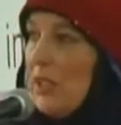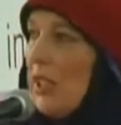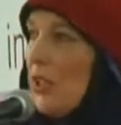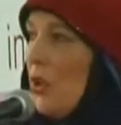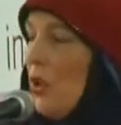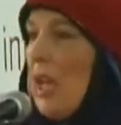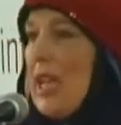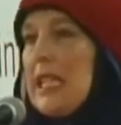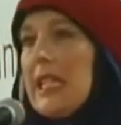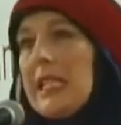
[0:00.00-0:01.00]
and all
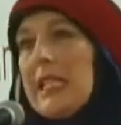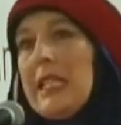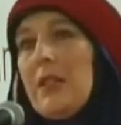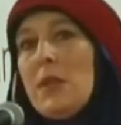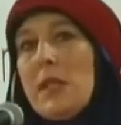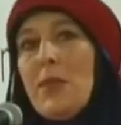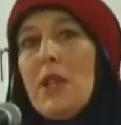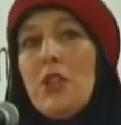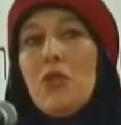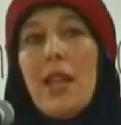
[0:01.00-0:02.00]
I could see was
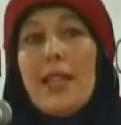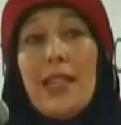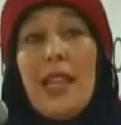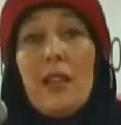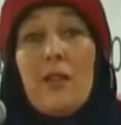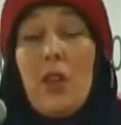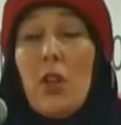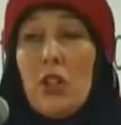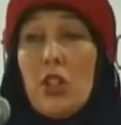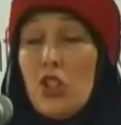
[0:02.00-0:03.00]
blood-red nail
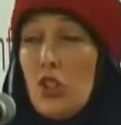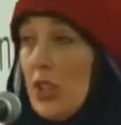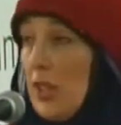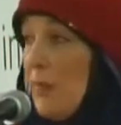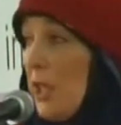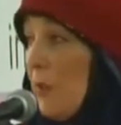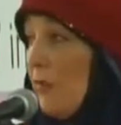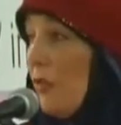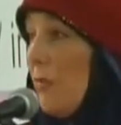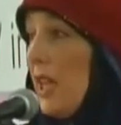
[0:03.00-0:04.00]
varnish coming up
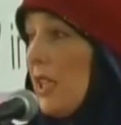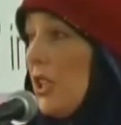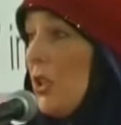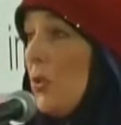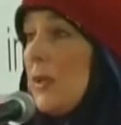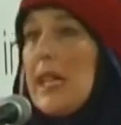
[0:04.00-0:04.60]
from my toes.